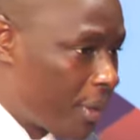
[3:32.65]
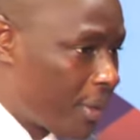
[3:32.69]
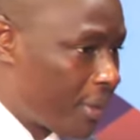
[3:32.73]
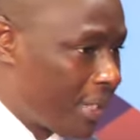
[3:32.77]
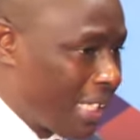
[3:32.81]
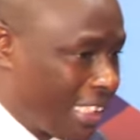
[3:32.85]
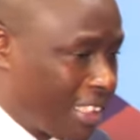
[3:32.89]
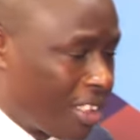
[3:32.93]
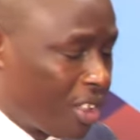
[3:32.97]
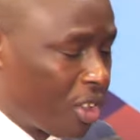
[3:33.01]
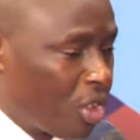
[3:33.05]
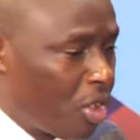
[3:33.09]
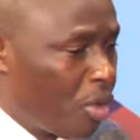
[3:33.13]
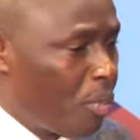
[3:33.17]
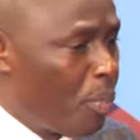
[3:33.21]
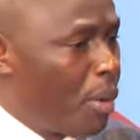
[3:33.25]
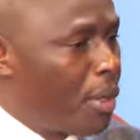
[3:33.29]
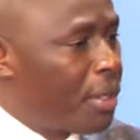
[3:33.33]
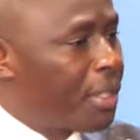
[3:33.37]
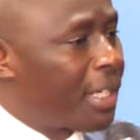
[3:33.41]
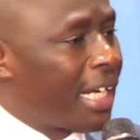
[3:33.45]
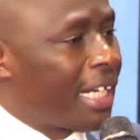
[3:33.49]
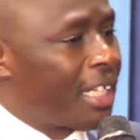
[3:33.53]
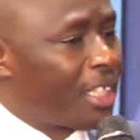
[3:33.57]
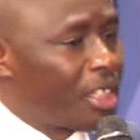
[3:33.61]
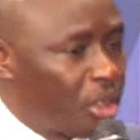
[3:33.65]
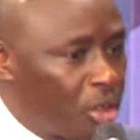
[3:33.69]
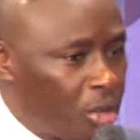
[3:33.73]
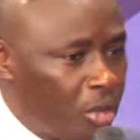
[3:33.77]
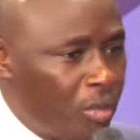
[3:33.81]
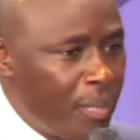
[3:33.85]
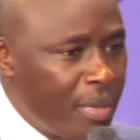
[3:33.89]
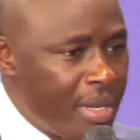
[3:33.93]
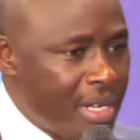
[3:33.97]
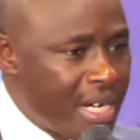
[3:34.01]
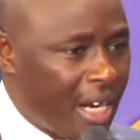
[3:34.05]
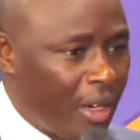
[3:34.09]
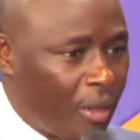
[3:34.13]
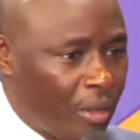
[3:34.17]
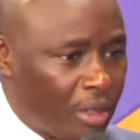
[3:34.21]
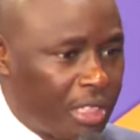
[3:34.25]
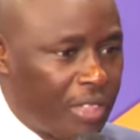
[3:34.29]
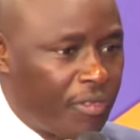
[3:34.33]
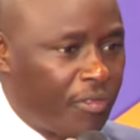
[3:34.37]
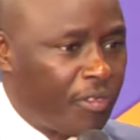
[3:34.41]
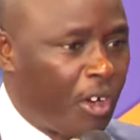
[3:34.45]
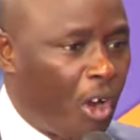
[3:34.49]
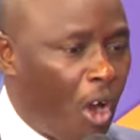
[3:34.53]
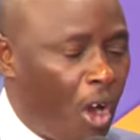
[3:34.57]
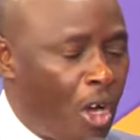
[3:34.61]
that nobody can do miracles
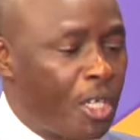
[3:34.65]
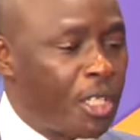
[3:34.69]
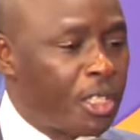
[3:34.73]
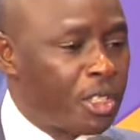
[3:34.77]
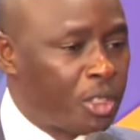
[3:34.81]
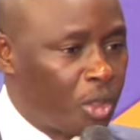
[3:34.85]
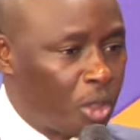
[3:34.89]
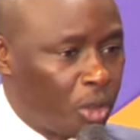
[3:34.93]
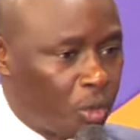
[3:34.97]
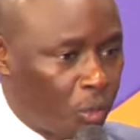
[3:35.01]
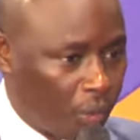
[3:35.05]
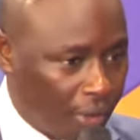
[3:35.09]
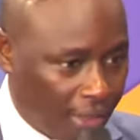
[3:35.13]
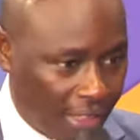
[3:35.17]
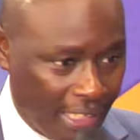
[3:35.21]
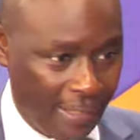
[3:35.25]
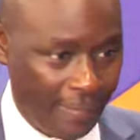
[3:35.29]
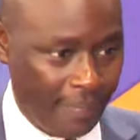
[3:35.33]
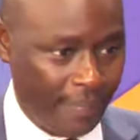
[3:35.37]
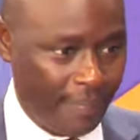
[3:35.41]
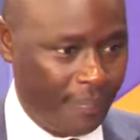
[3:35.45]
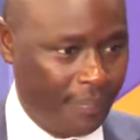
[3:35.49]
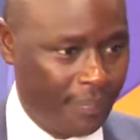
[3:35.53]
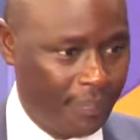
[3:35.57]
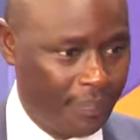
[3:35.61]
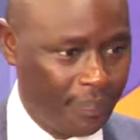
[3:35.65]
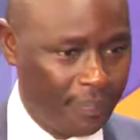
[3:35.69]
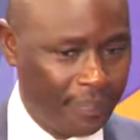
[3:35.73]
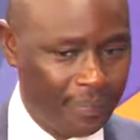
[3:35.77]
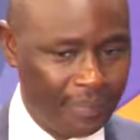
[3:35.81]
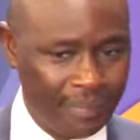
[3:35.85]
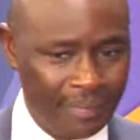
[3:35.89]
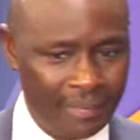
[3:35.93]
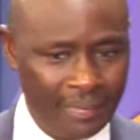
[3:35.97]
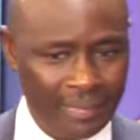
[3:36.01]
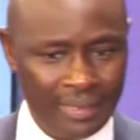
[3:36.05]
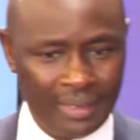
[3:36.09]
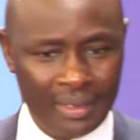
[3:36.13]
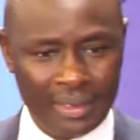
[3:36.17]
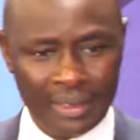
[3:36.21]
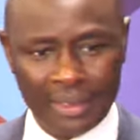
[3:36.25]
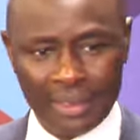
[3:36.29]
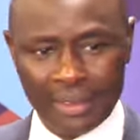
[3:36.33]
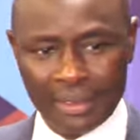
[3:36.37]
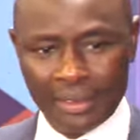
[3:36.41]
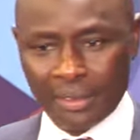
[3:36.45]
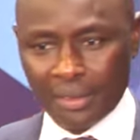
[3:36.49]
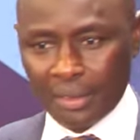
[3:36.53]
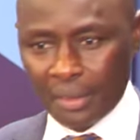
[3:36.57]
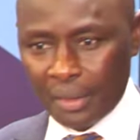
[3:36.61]
if God is not with him.
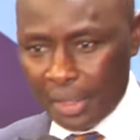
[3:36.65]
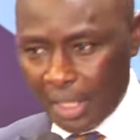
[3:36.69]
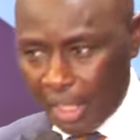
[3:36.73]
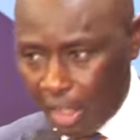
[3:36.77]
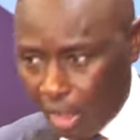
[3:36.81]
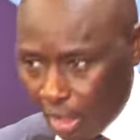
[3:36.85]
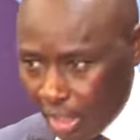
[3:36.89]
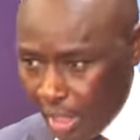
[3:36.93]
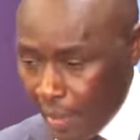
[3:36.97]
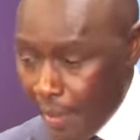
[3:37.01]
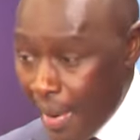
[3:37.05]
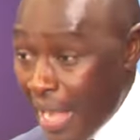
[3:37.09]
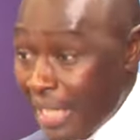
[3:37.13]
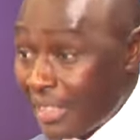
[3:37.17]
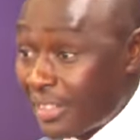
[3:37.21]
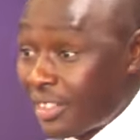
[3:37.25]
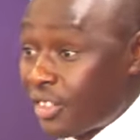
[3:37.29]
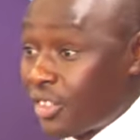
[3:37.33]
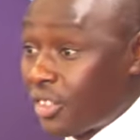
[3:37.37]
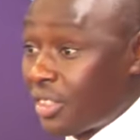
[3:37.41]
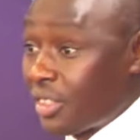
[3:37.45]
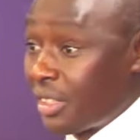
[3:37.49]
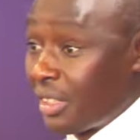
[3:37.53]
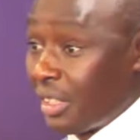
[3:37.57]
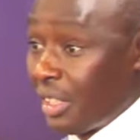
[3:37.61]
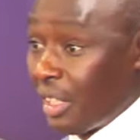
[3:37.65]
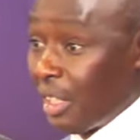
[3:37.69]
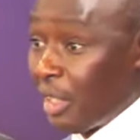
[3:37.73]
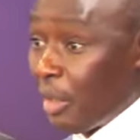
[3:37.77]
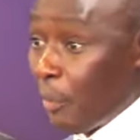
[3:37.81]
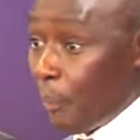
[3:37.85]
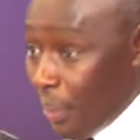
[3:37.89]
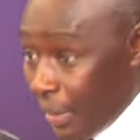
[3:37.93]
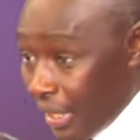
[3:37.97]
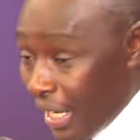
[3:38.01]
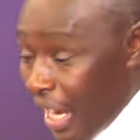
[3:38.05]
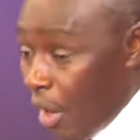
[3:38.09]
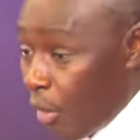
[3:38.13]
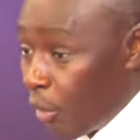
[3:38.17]
Nicodemus, being